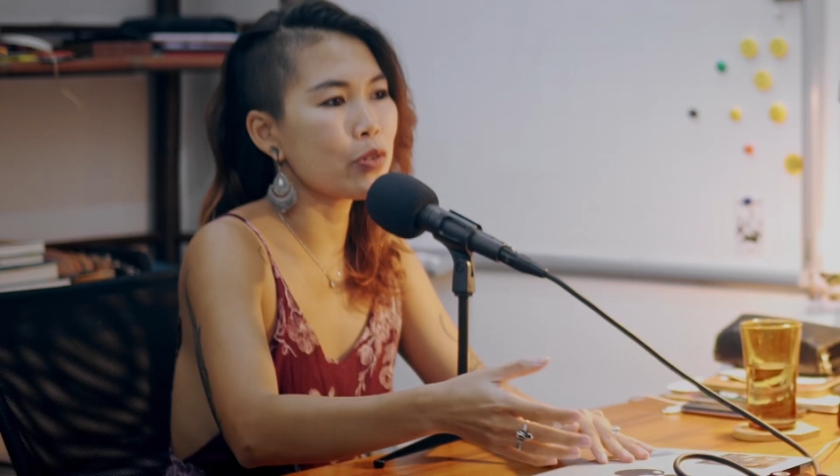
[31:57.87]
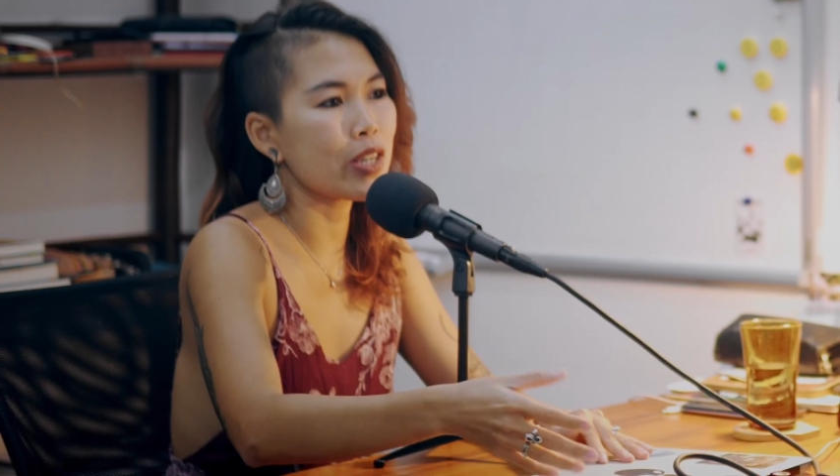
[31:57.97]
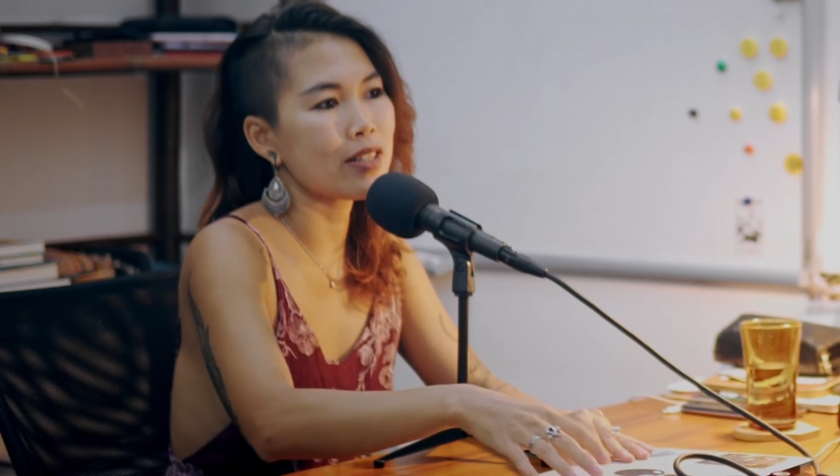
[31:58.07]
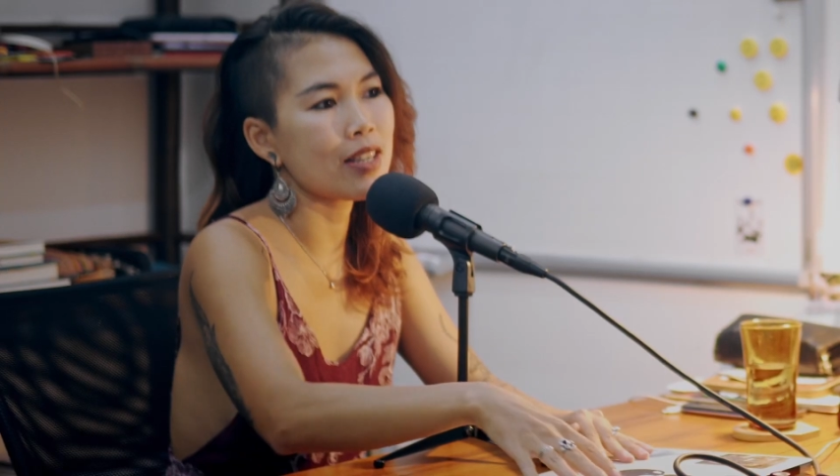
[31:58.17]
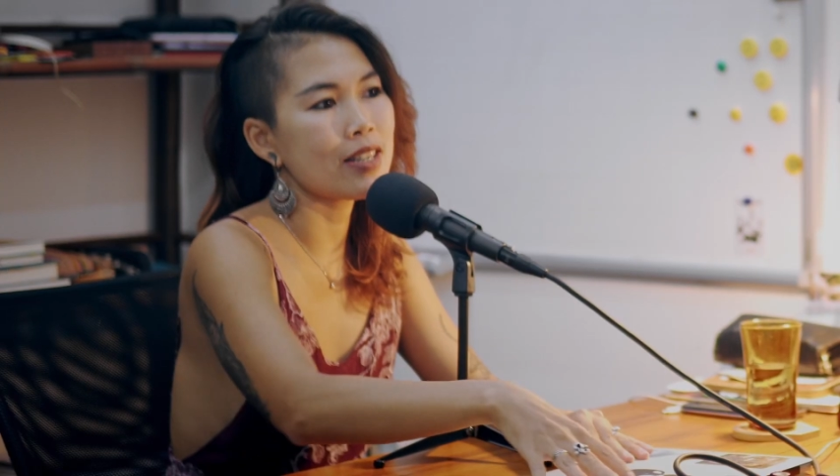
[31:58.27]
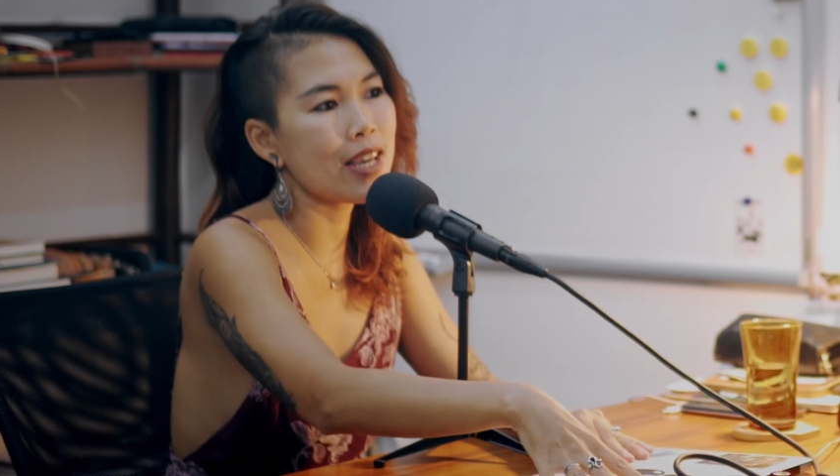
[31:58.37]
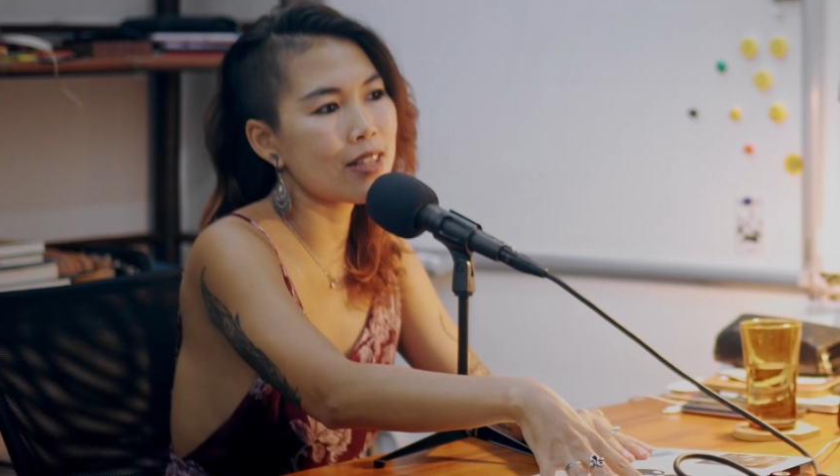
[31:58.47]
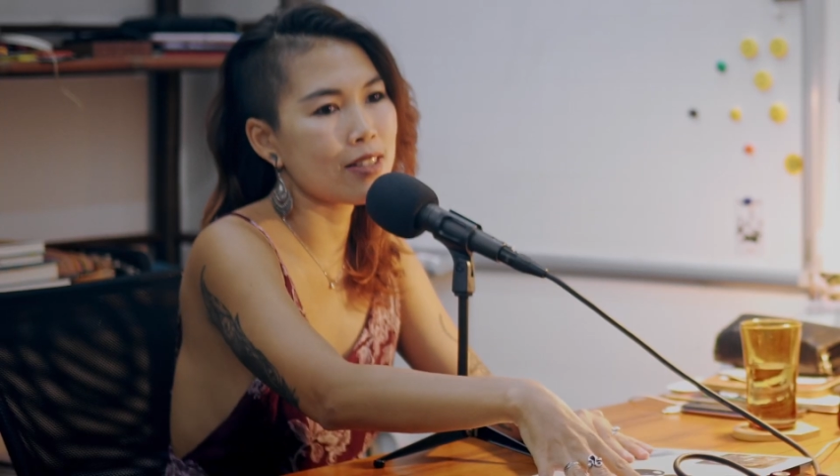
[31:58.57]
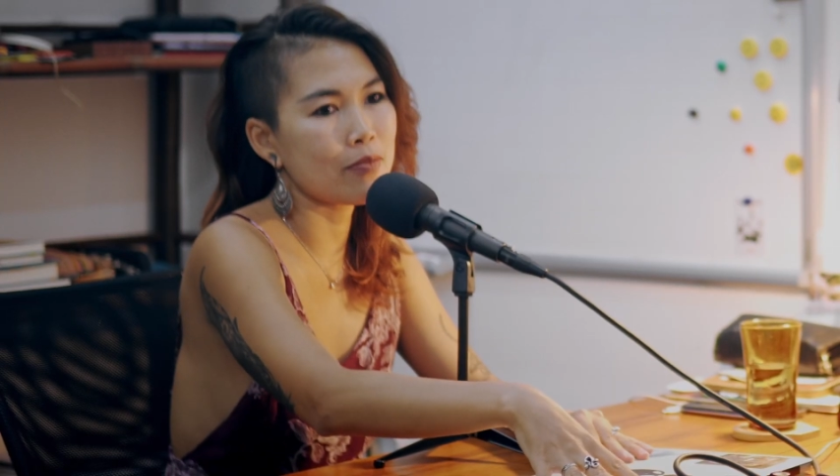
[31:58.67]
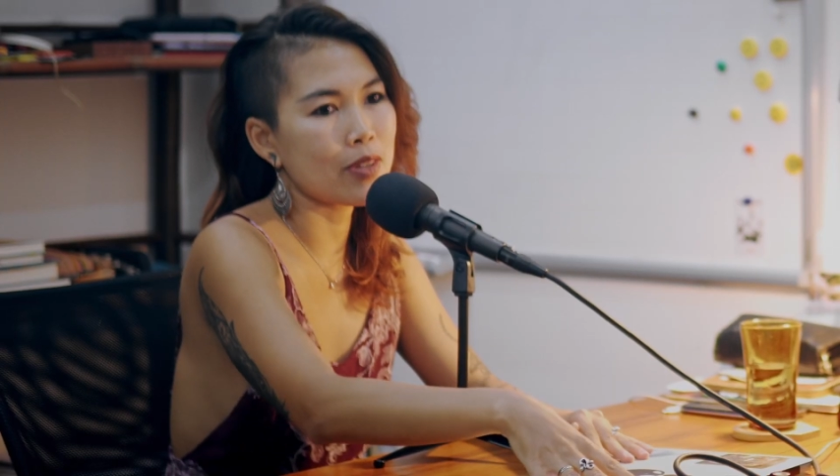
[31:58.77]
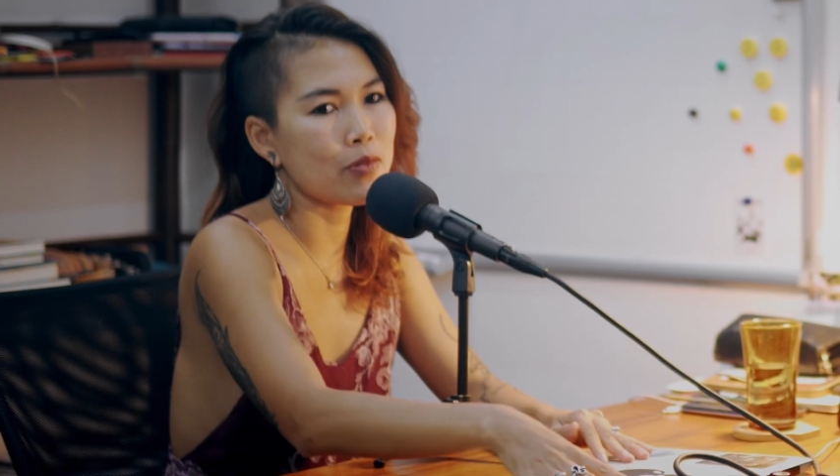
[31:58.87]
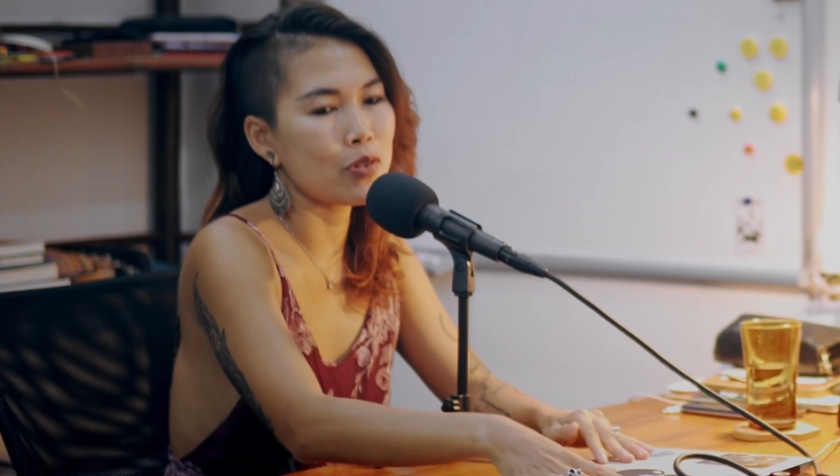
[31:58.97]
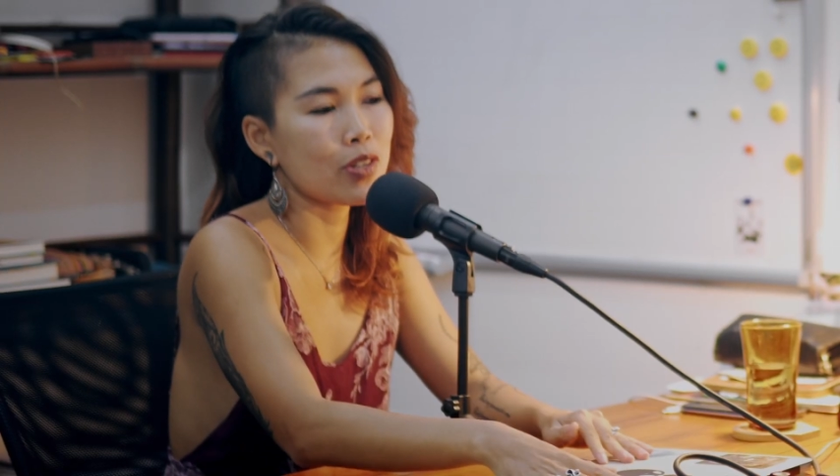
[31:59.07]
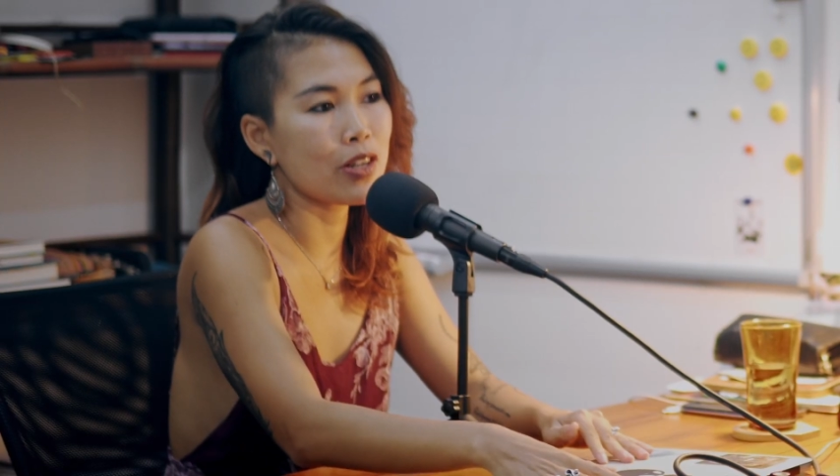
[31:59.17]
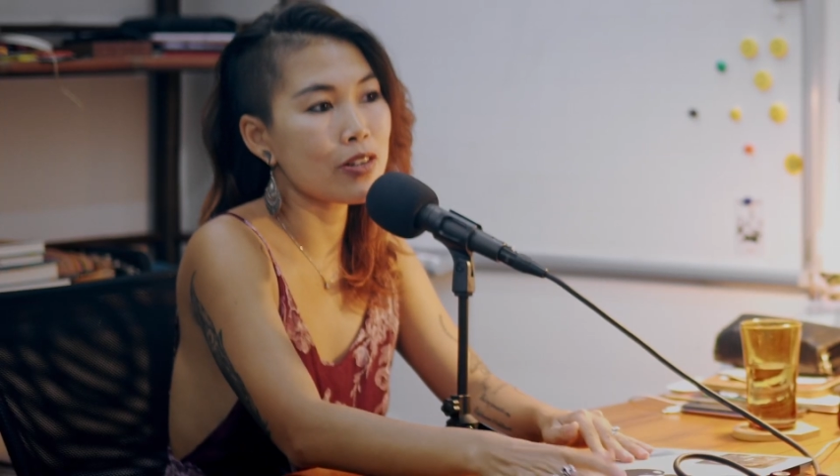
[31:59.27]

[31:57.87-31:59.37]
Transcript: you can say yes, sometimes you say